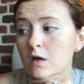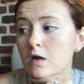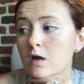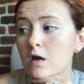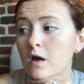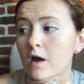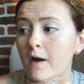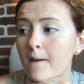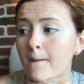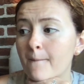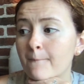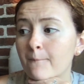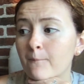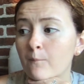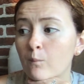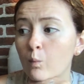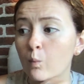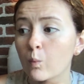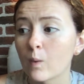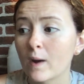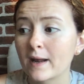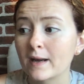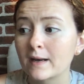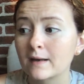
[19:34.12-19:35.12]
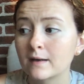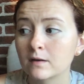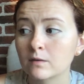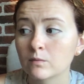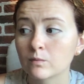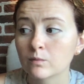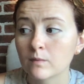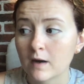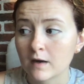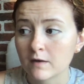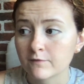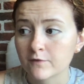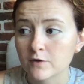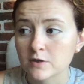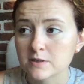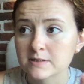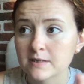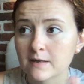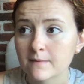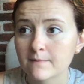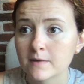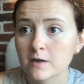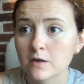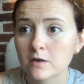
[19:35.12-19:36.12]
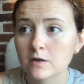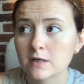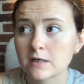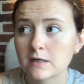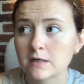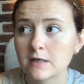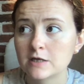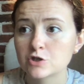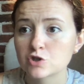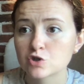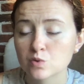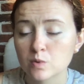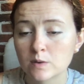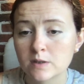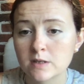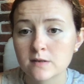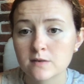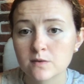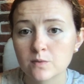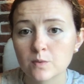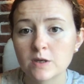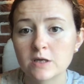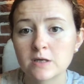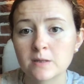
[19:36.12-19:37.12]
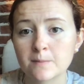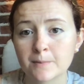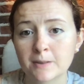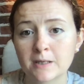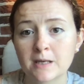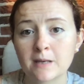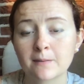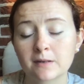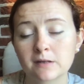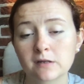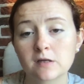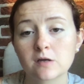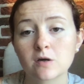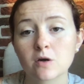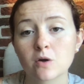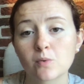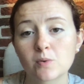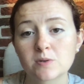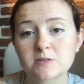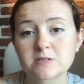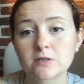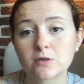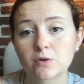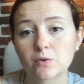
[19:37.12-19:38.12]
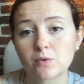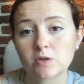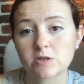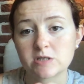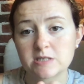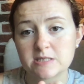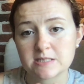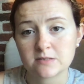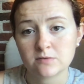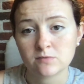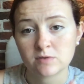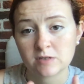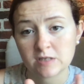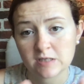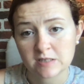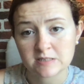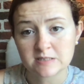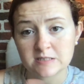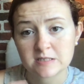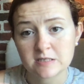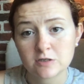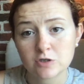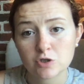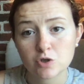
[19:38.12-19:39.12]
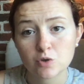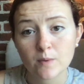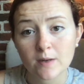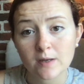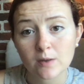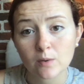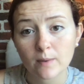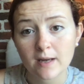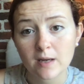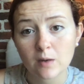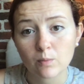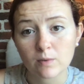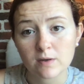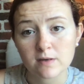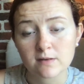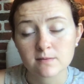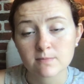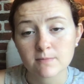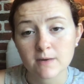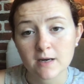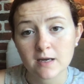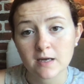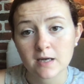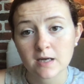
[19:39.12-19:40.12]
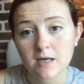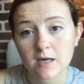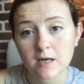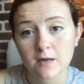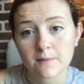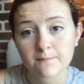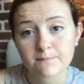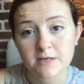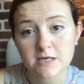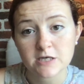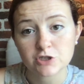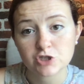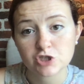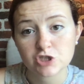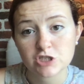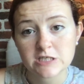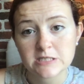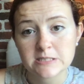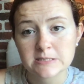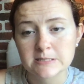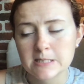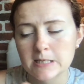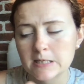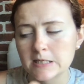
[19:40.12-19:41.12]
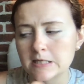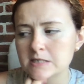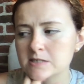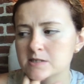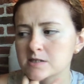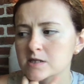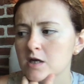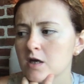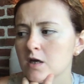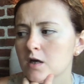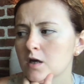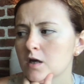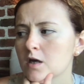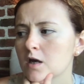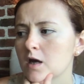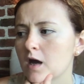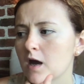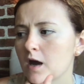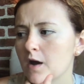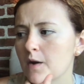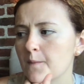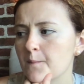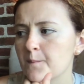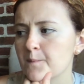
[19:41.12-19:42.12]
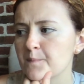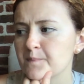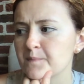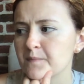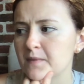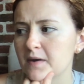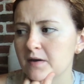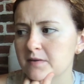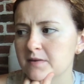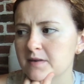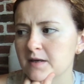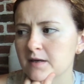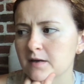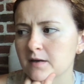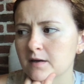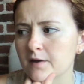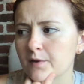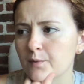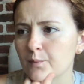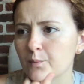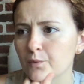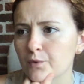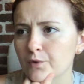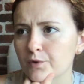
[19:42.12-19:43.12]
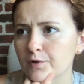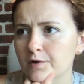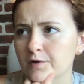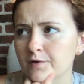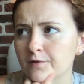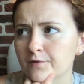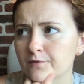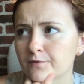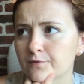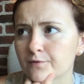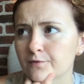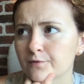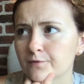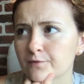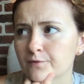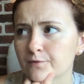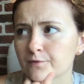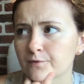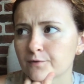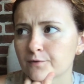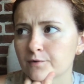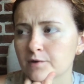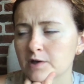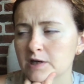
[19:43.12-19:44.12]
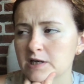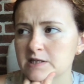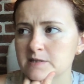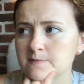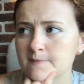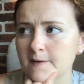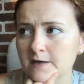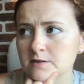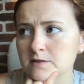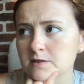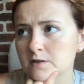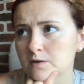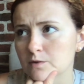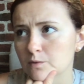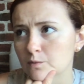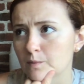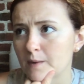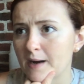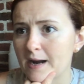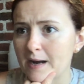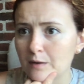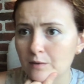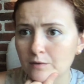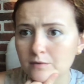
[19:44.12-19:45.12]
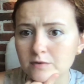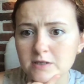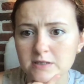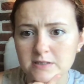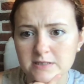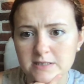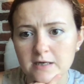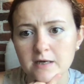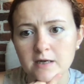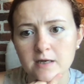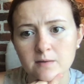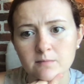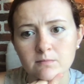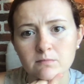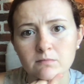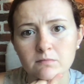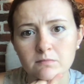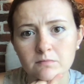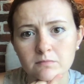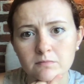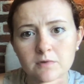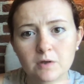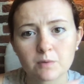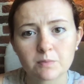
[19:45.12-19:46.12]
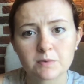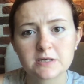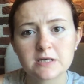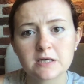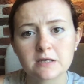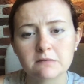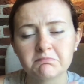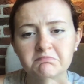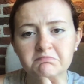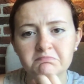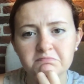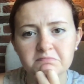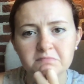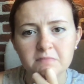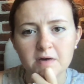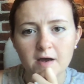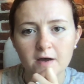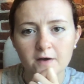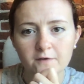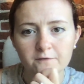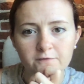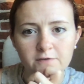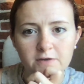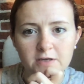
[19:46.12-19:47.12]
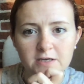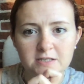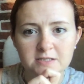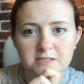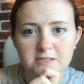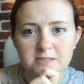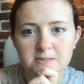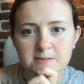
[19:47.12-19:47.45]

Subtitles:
When I first got married at age 23 and it became clear I wasn't going to continue right away with my PhD studies, I think I would have expected around the time that we did have kids.